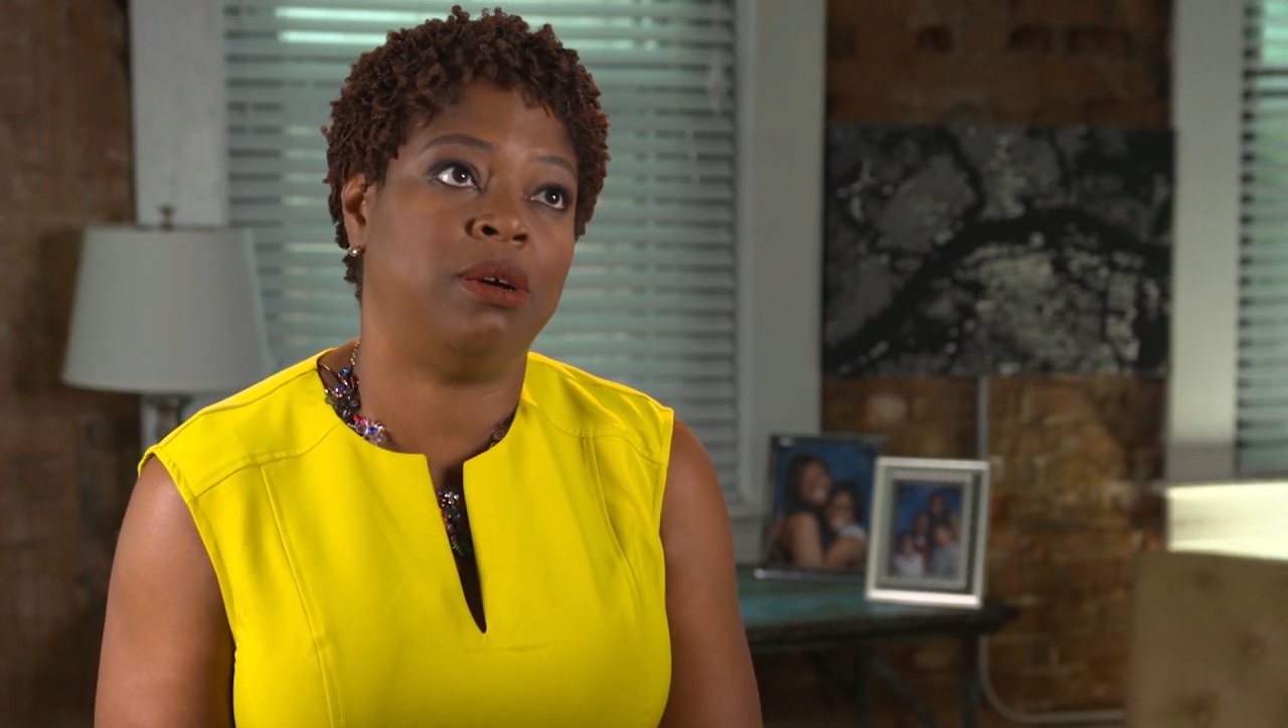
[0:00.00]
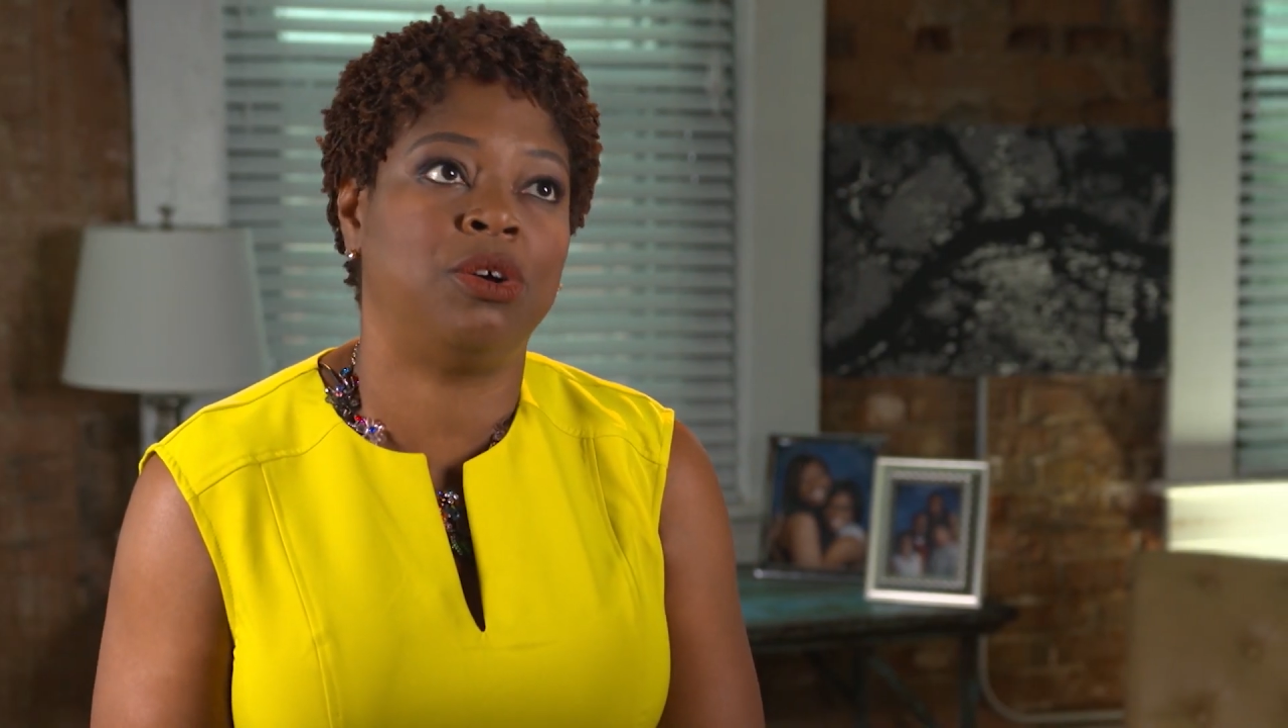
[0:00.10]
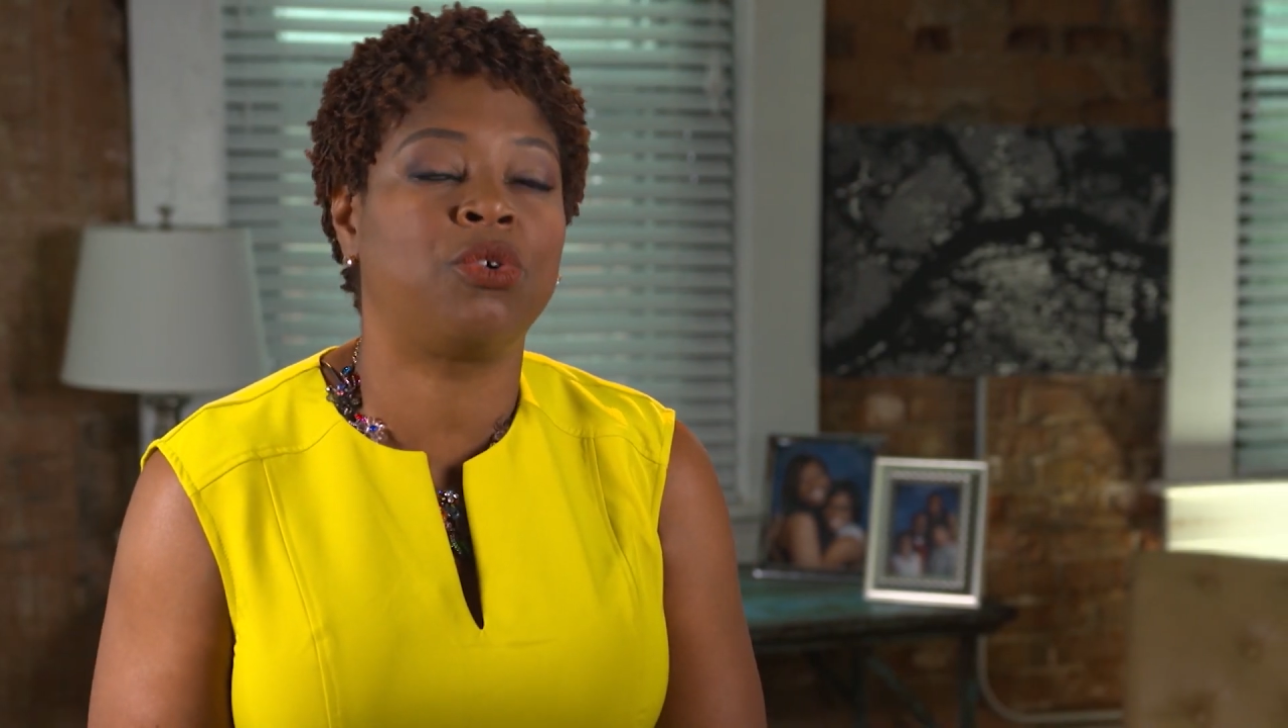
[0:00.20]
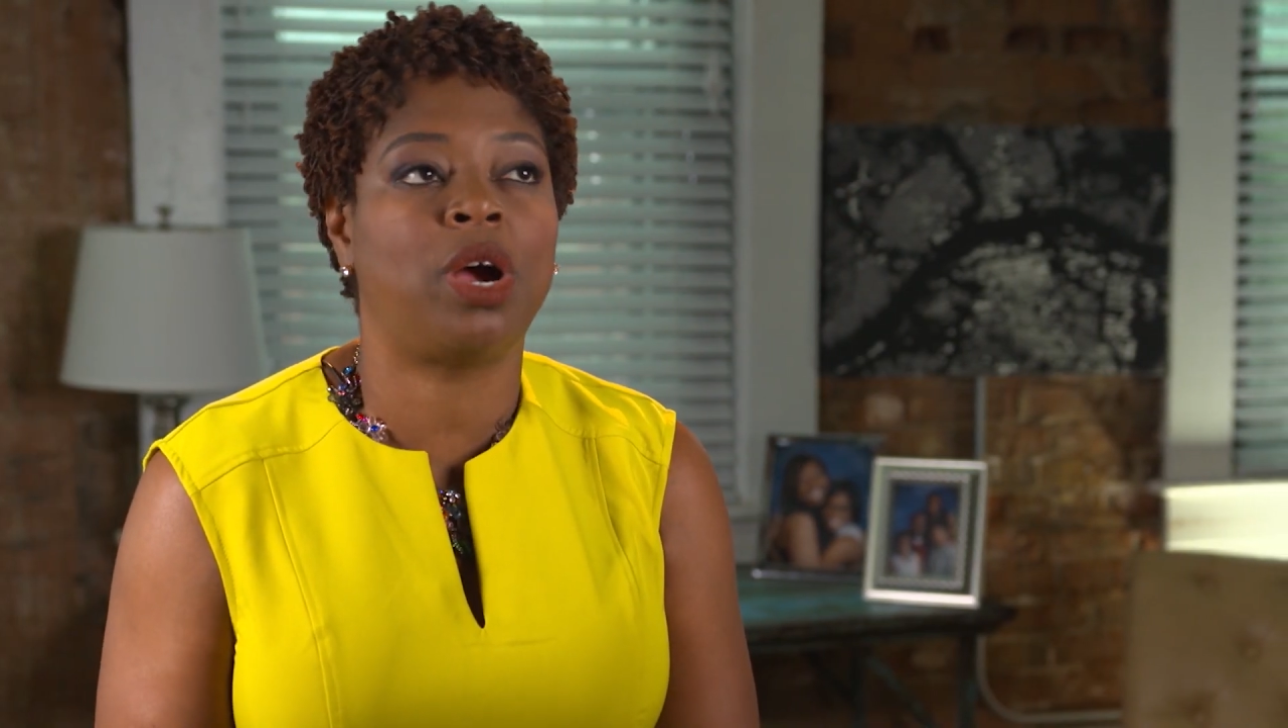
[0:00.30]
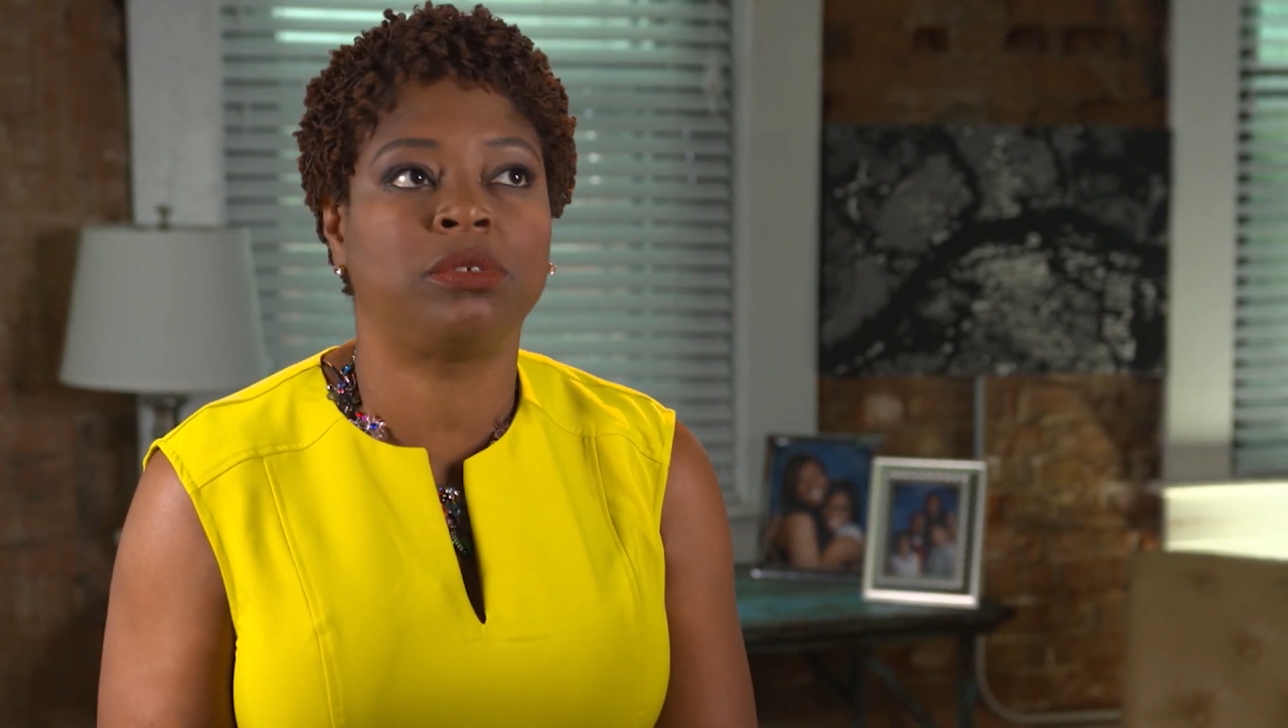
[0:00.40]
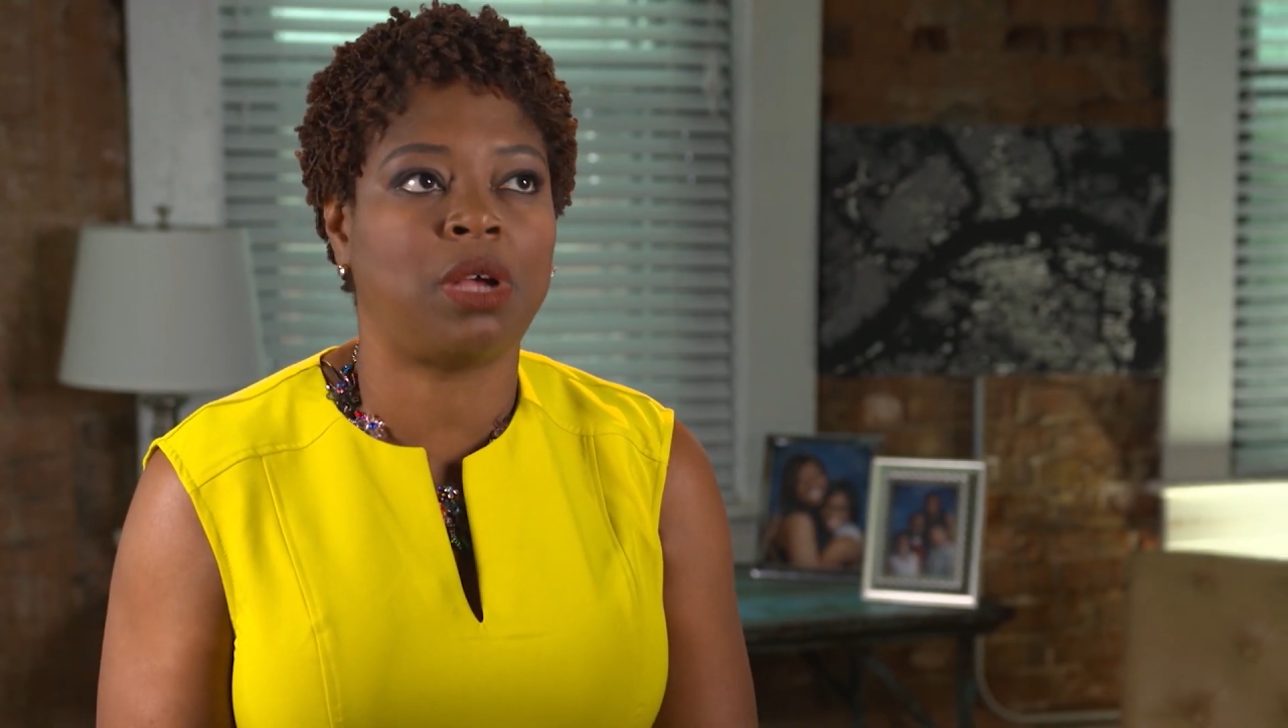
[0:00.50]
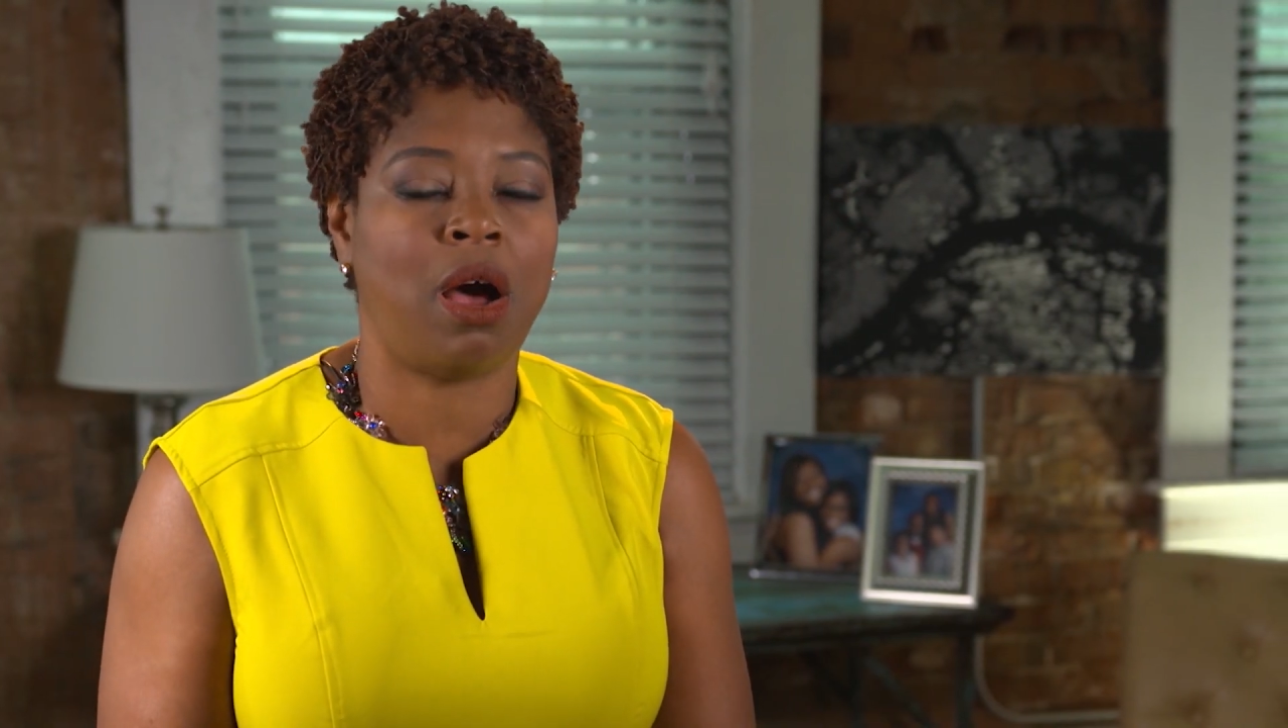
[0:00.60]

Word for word: across